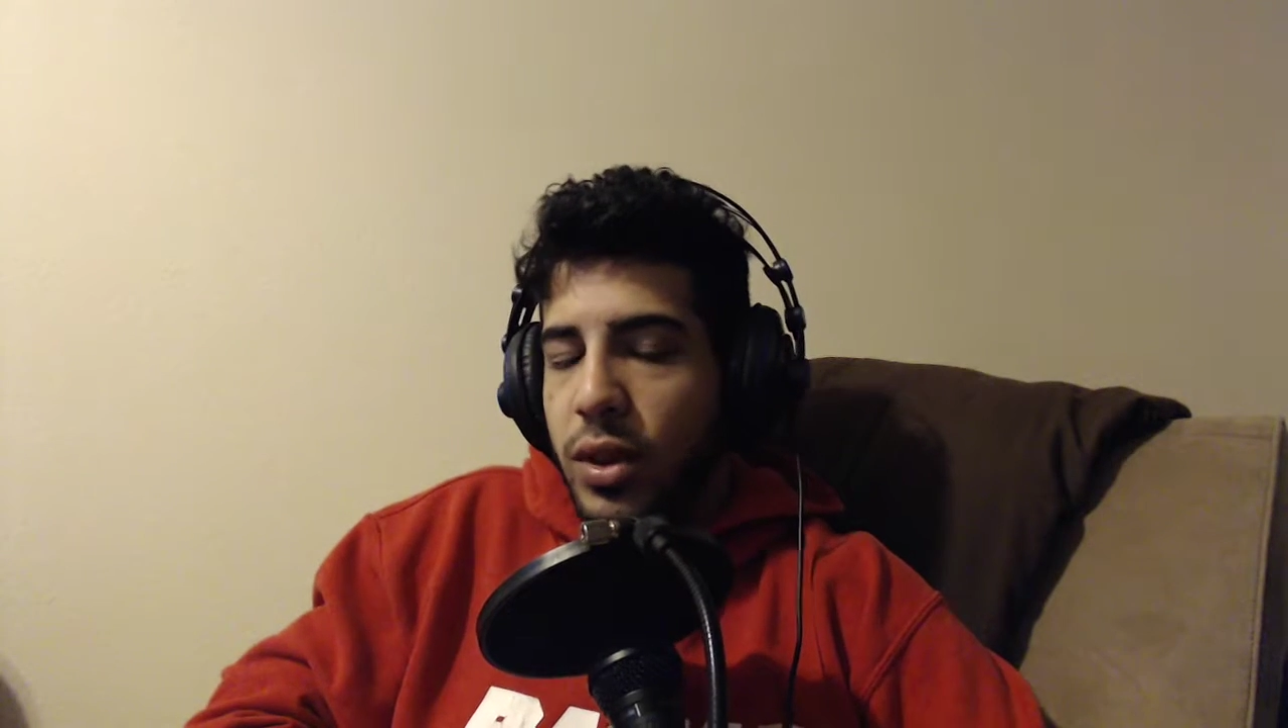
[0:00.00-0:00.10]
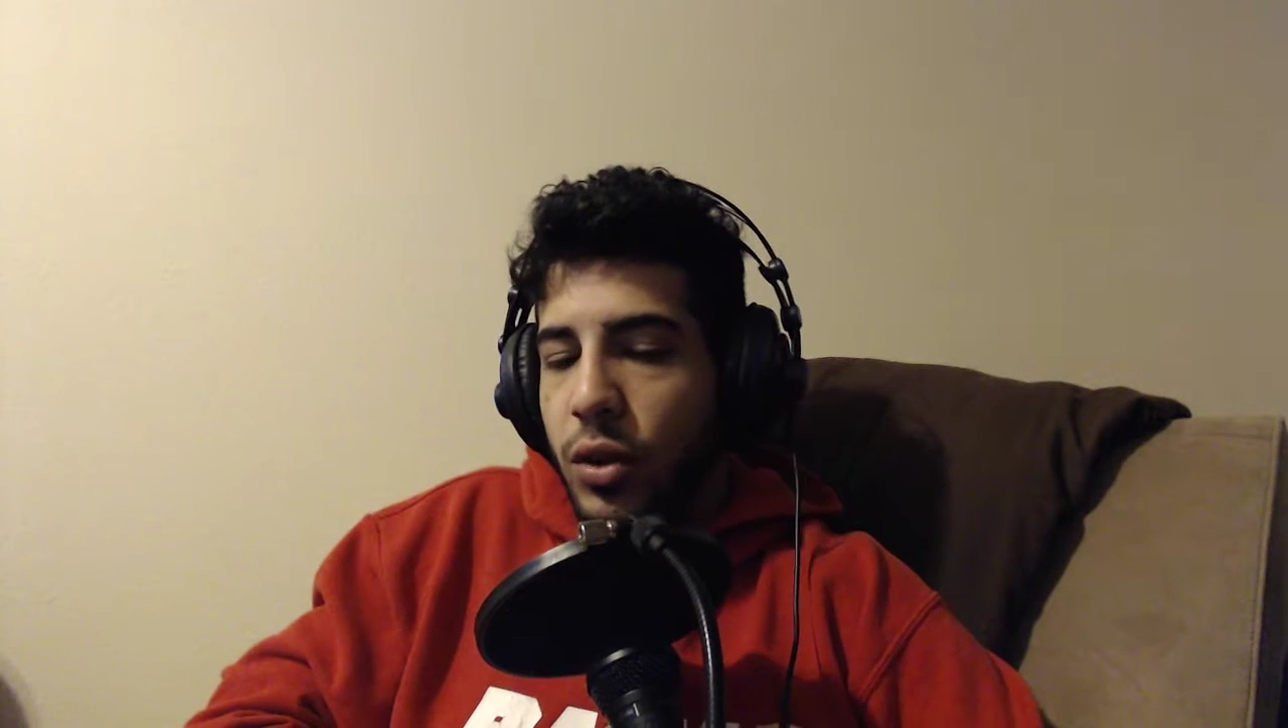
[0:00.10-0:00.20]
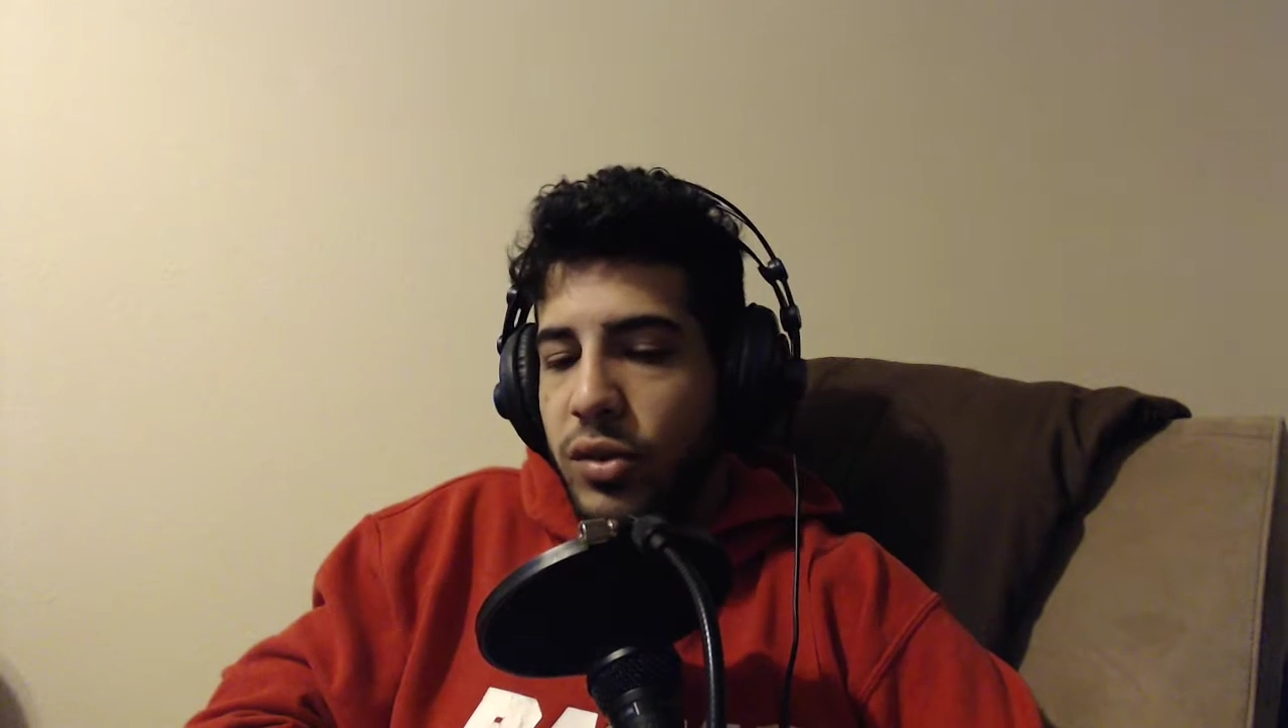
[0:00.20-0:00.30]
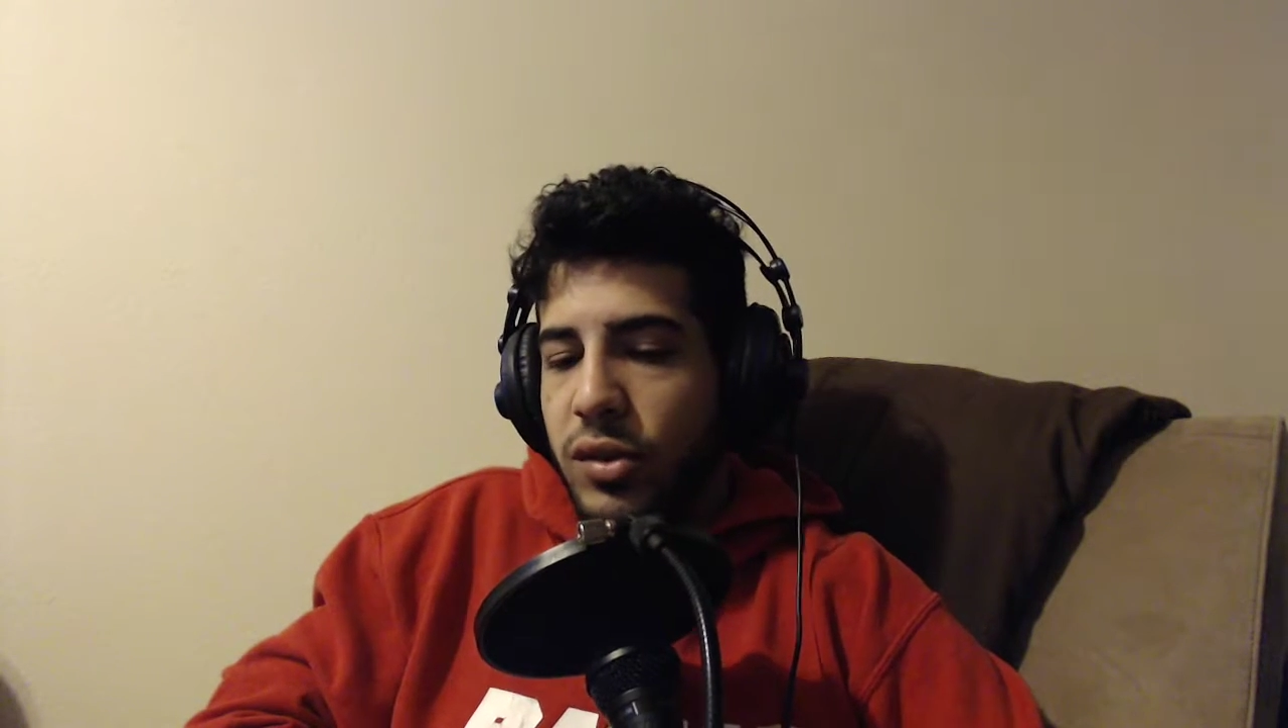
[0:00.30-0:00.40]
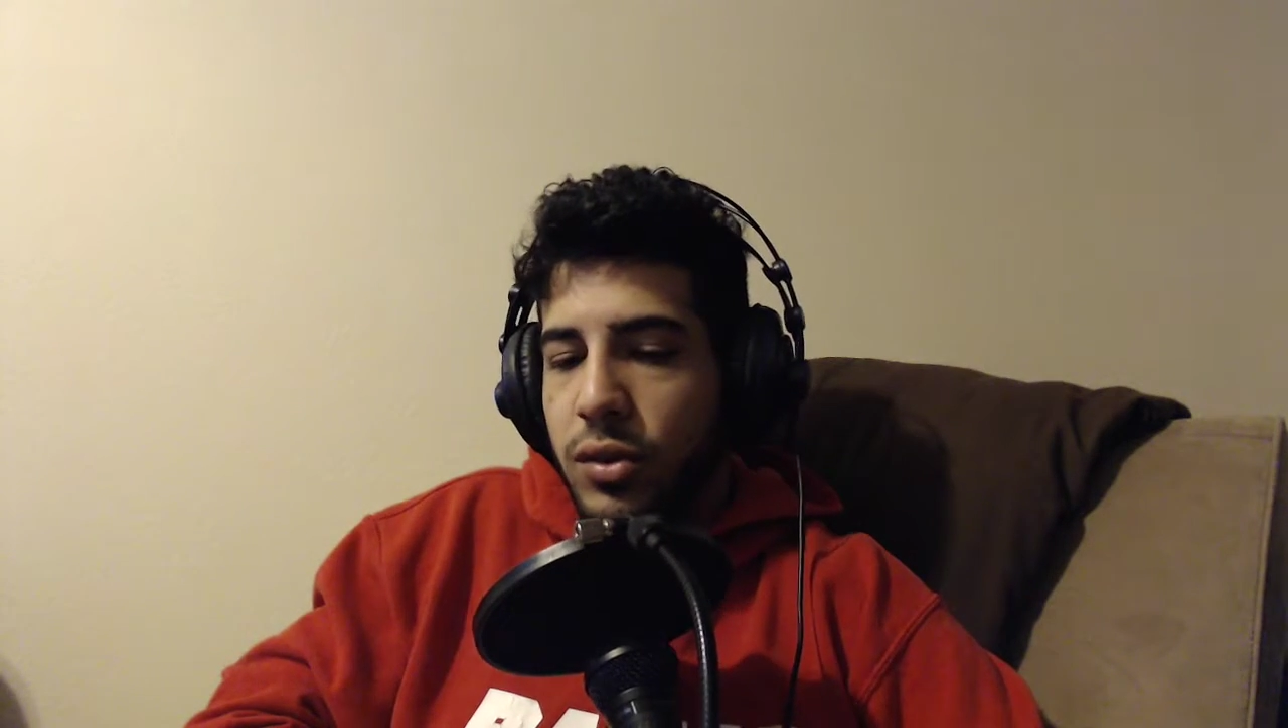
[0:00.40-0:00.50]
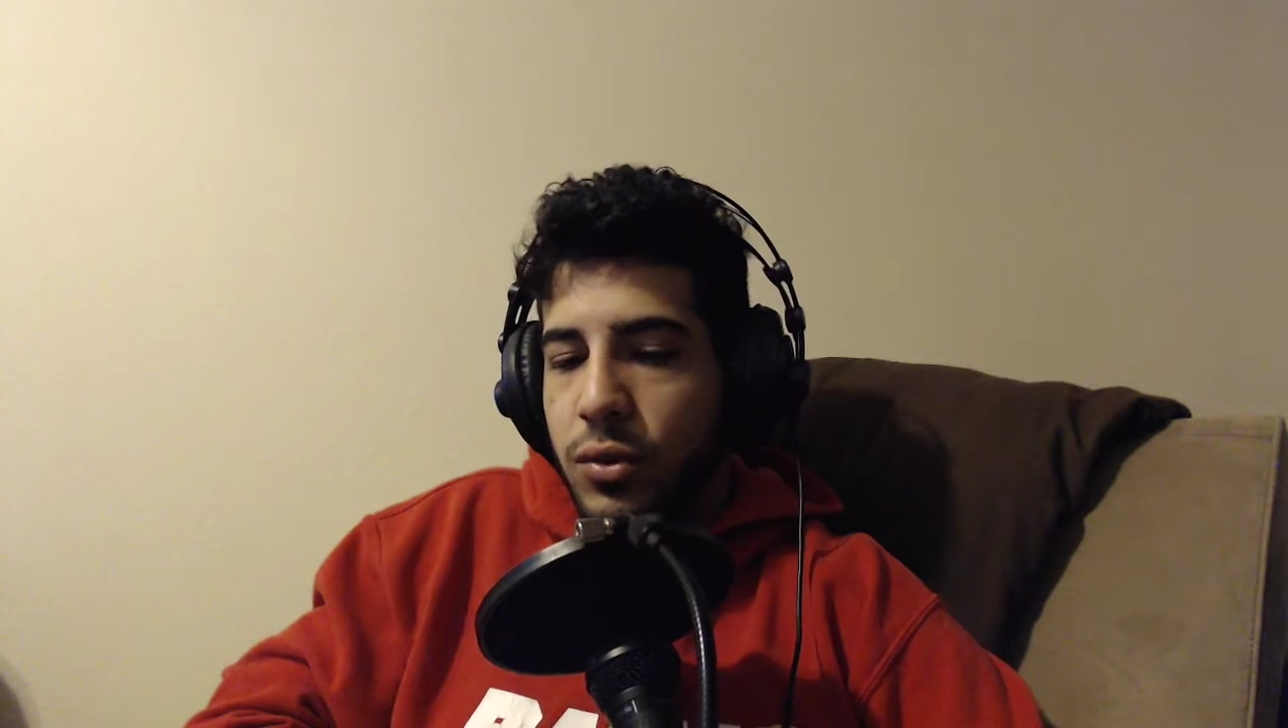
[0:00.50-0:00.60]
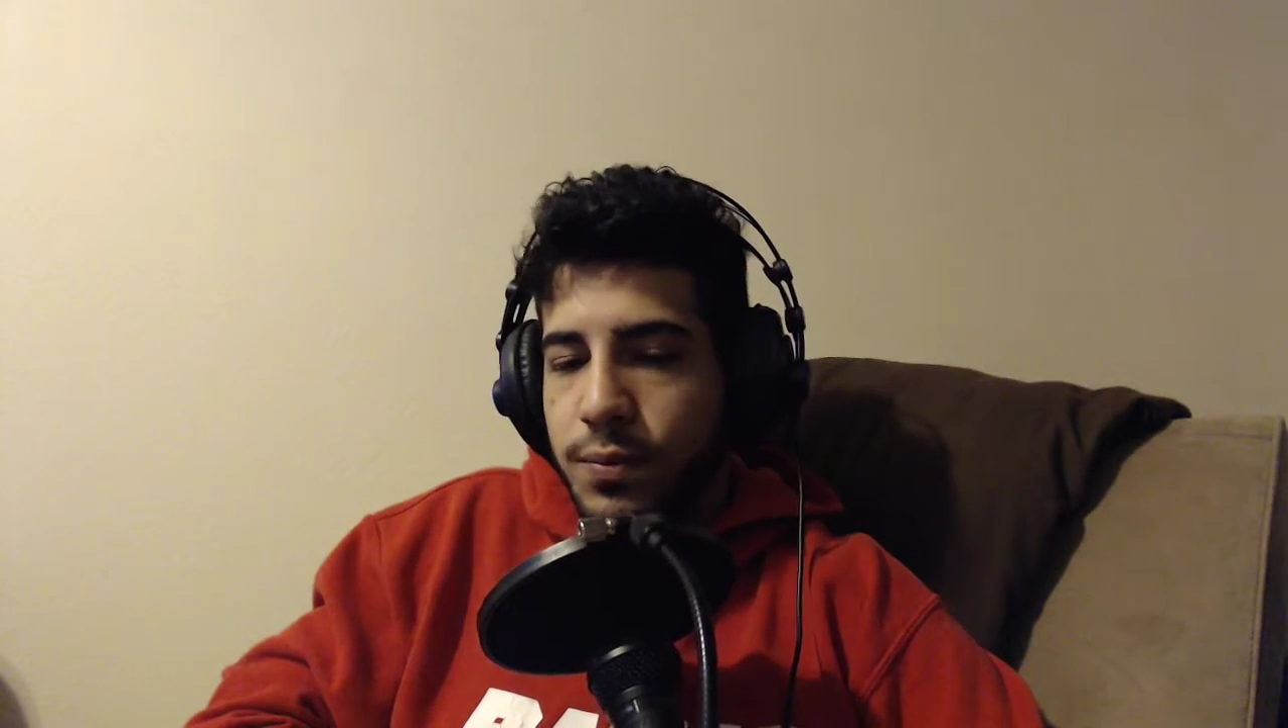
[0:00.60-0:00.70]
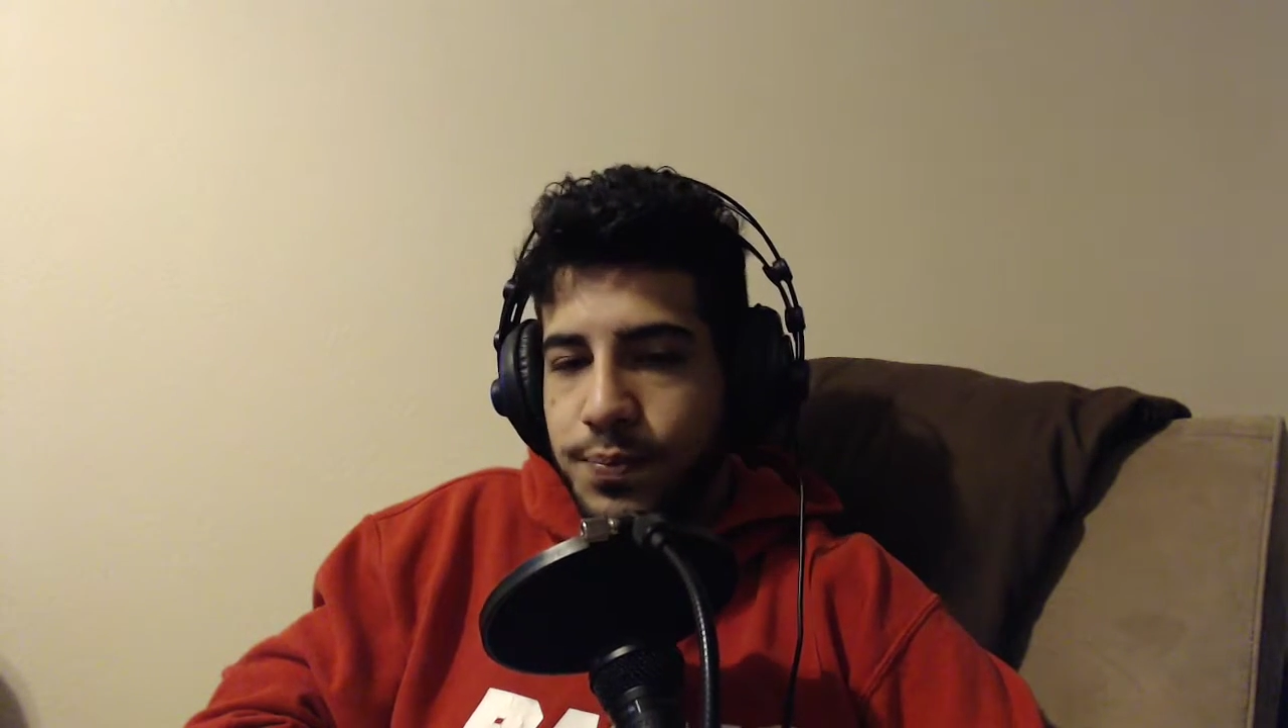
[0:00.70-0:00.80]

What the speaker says: those two,